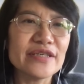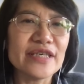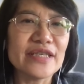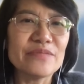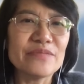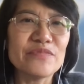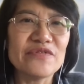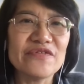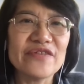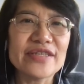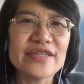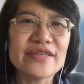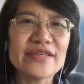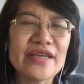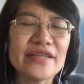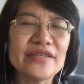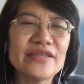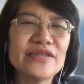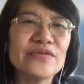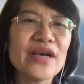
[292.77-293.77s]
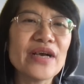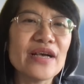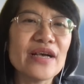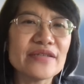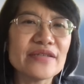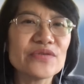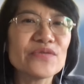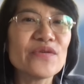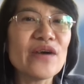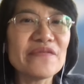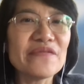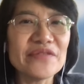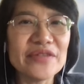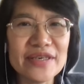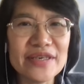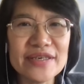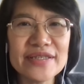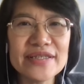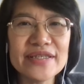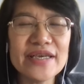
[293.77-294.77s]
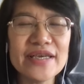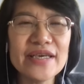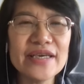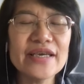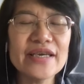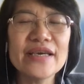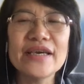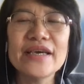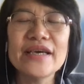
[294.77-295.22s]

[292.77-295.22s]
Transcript: and Professor at UConn School of Nursing.